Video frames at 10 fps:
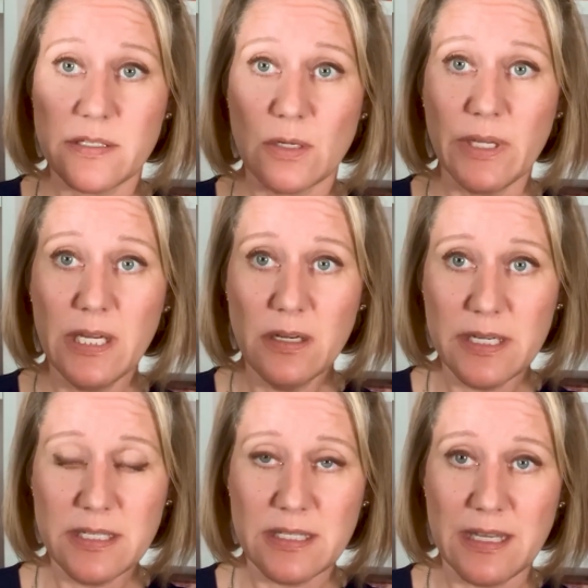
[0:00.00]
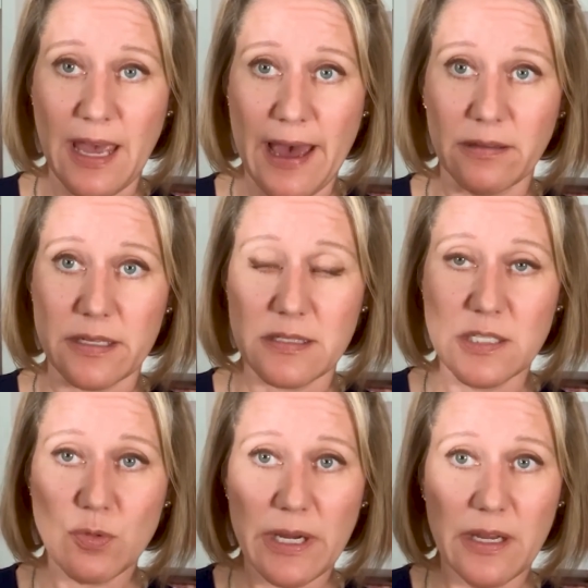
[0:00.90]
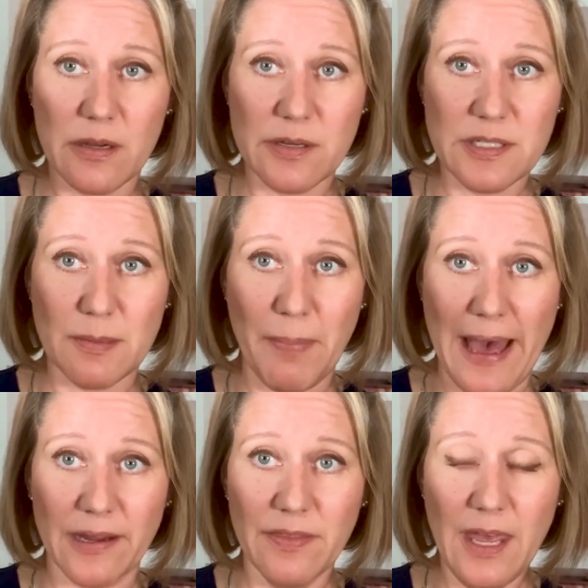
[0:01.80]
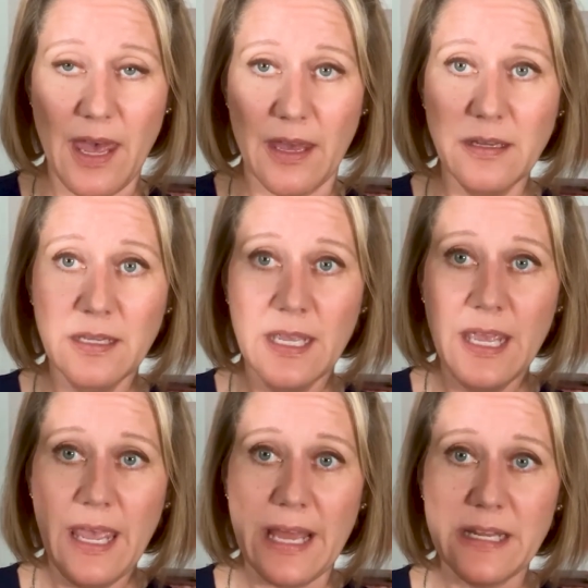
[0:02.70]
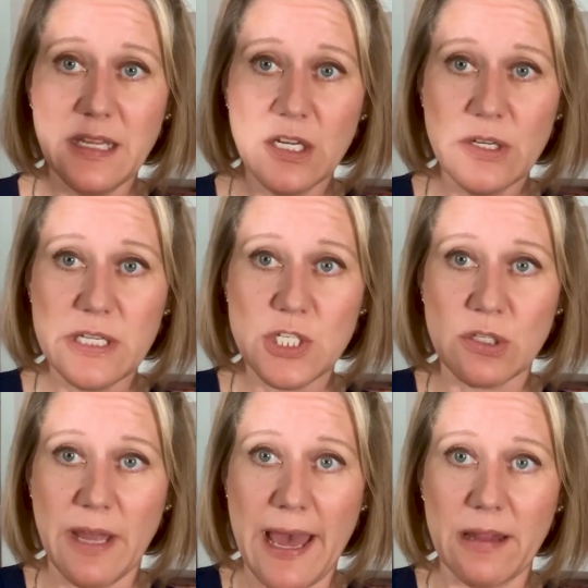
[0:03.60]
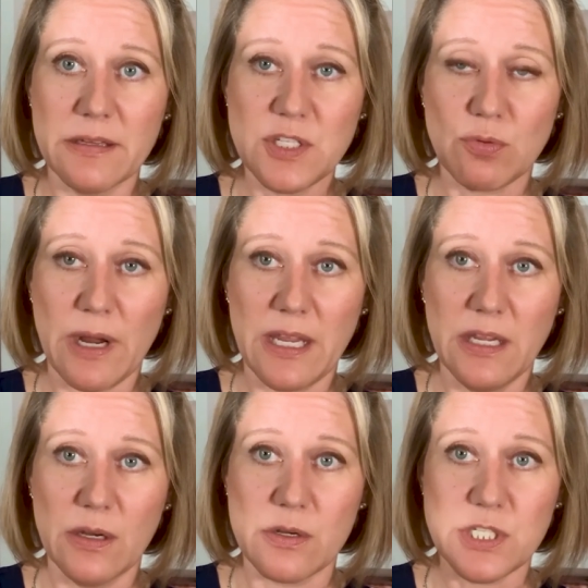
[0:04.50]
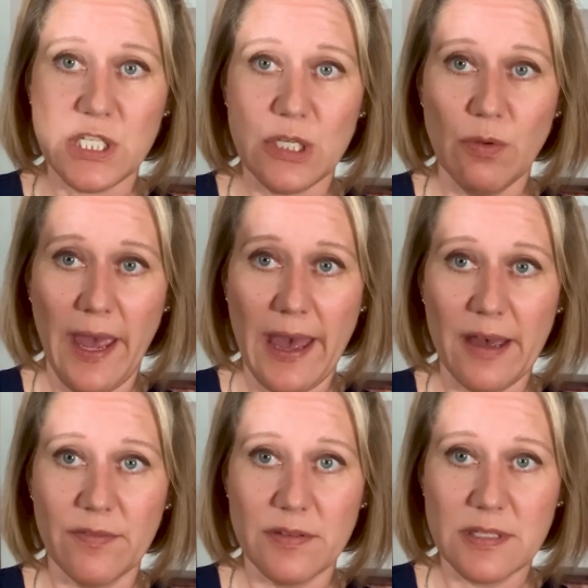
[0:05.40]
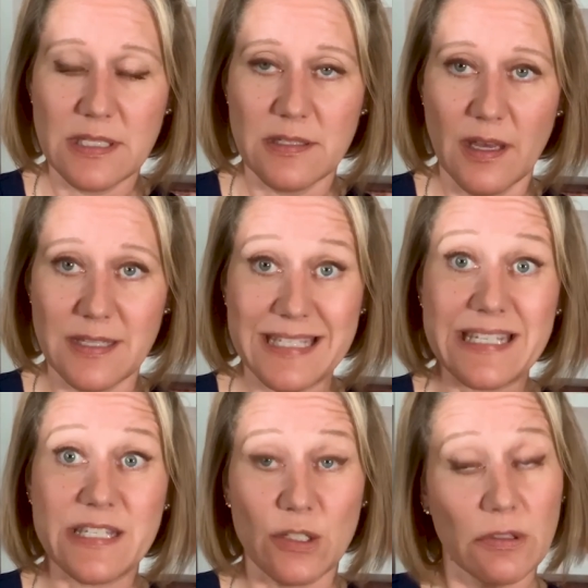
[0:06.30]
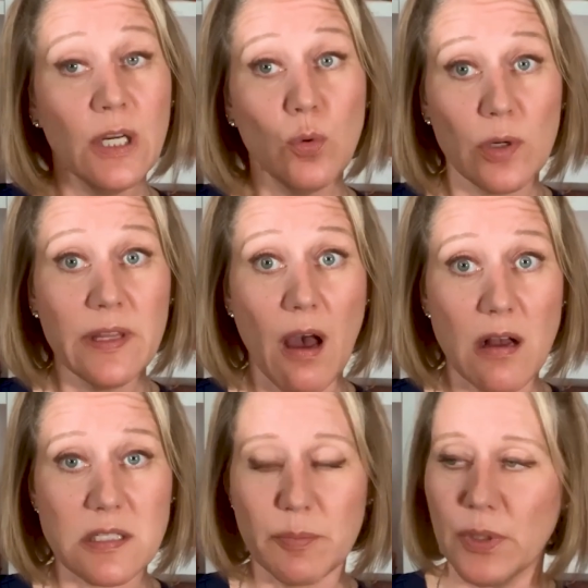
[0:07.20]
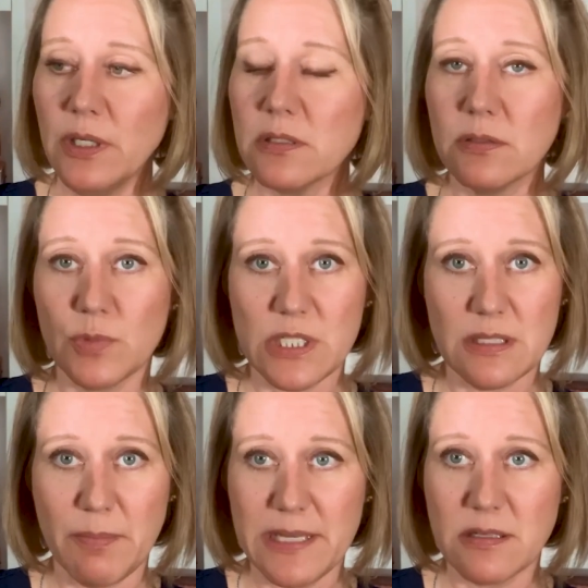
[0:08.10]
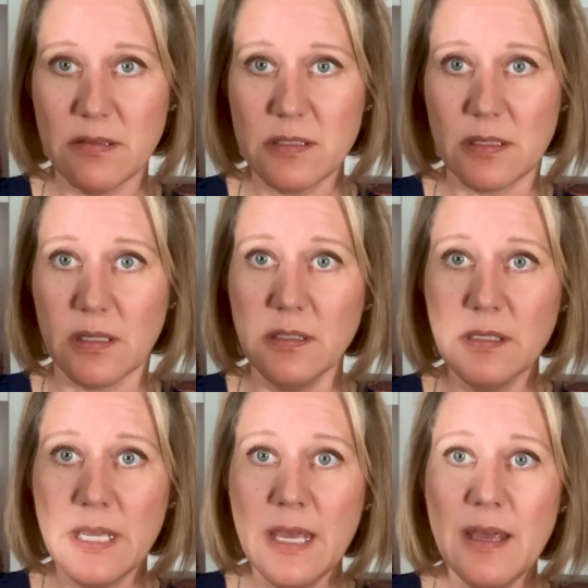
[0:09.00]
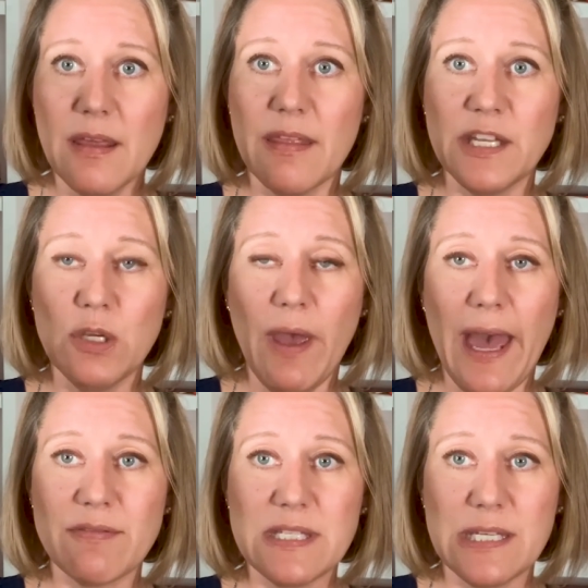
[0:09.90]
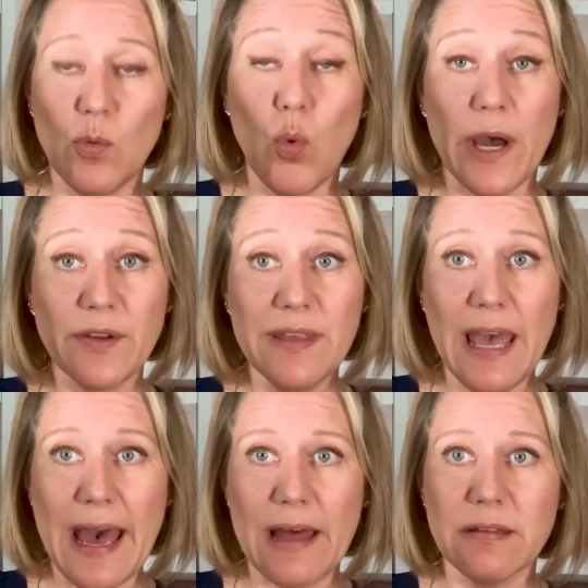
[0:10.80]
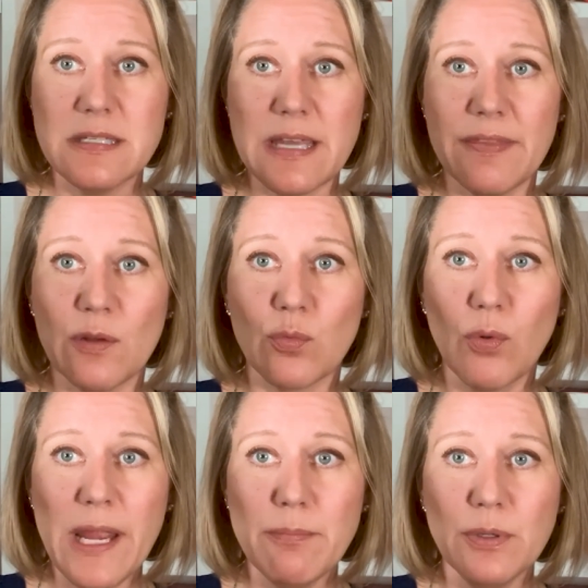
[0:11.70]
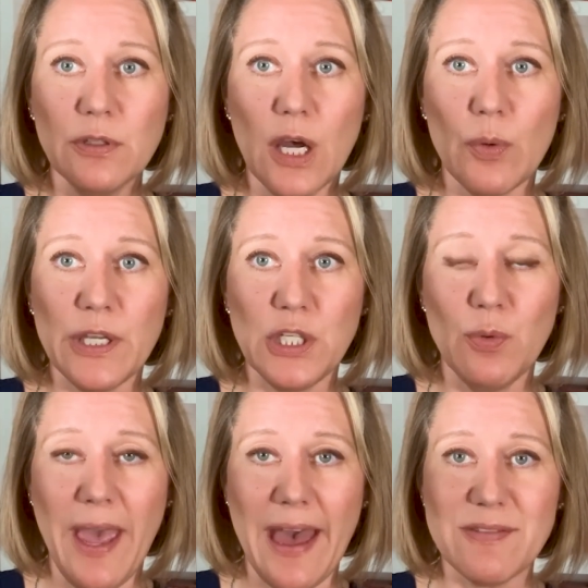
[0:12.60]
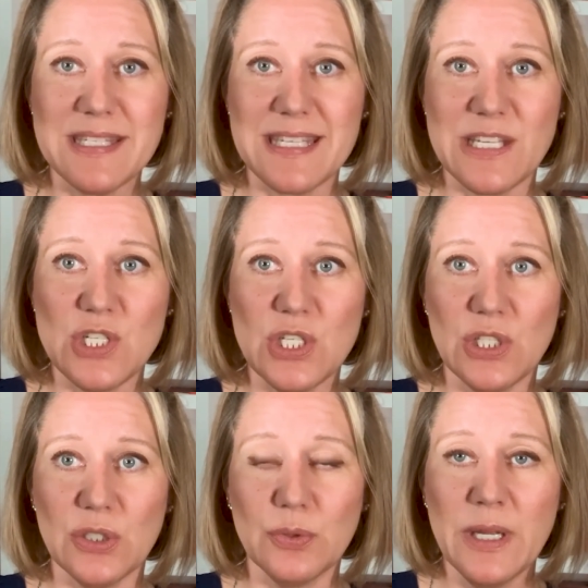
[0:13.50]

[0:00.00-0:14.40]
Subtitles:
So here is the atlas. This right here is the back of the head, and here is your atlas right here. So you have a C0 or the occiput, which is the base of the skull. Then you have C1 or the atlas, and then right below it, you have C2.